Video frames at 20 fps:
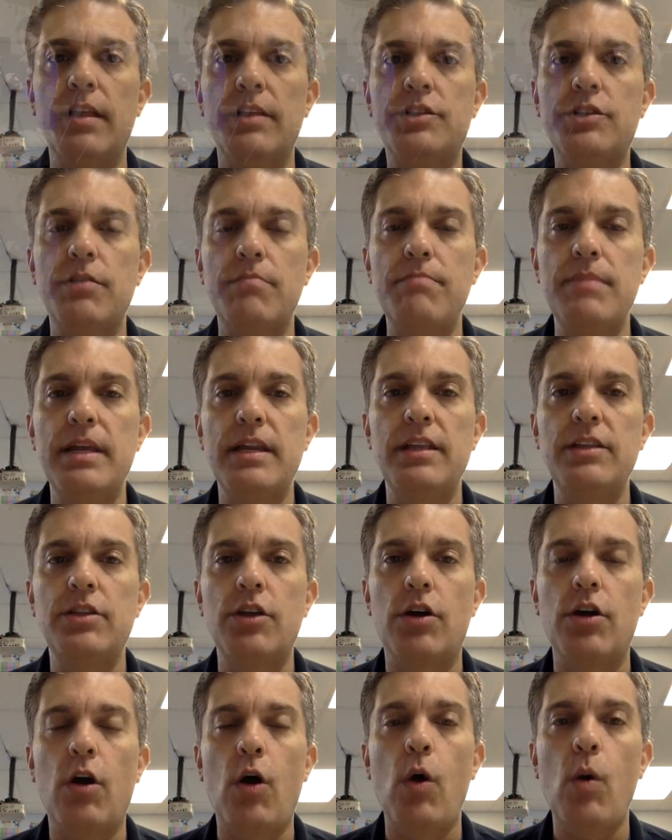submitting
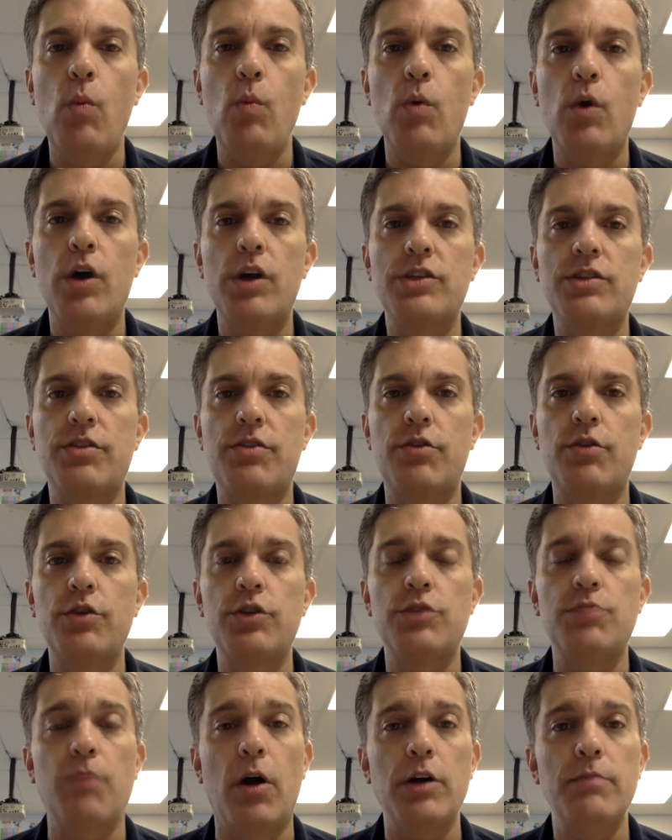their homeworks through
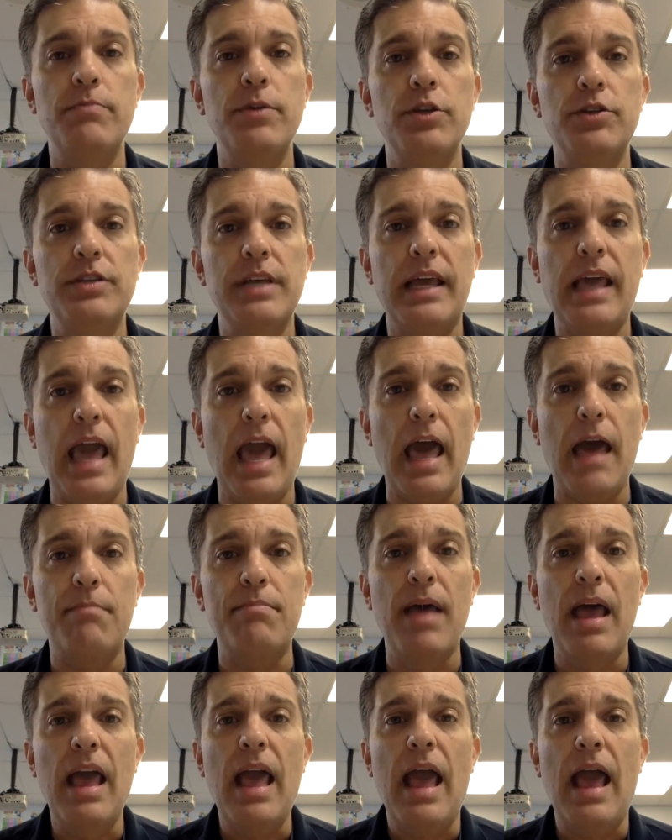Smart Music
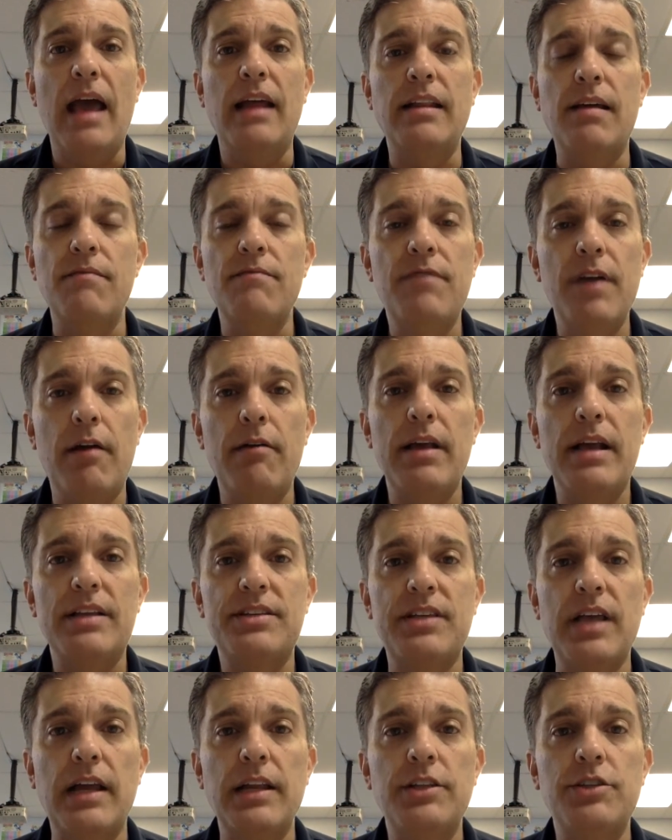app, and I'm very
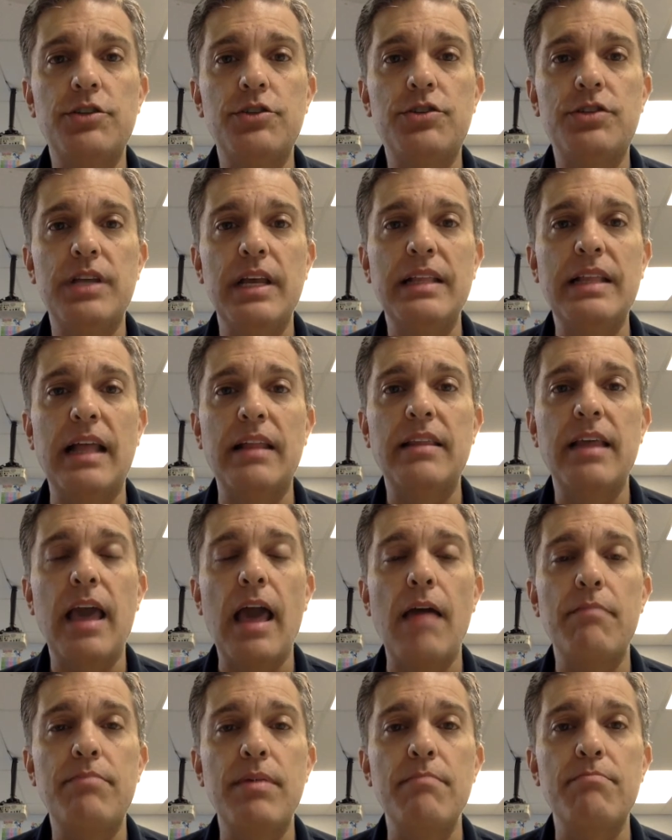excited to see that they
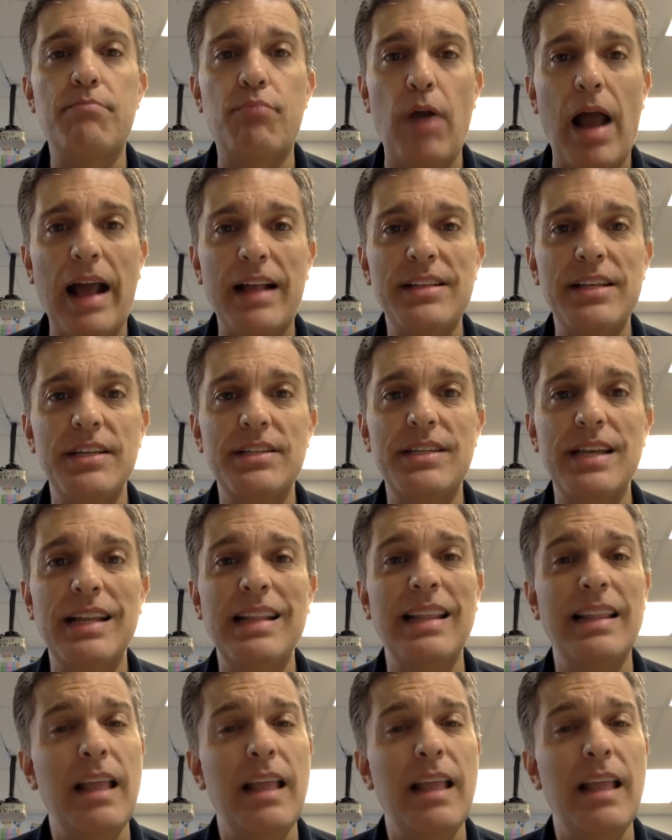have been practicing.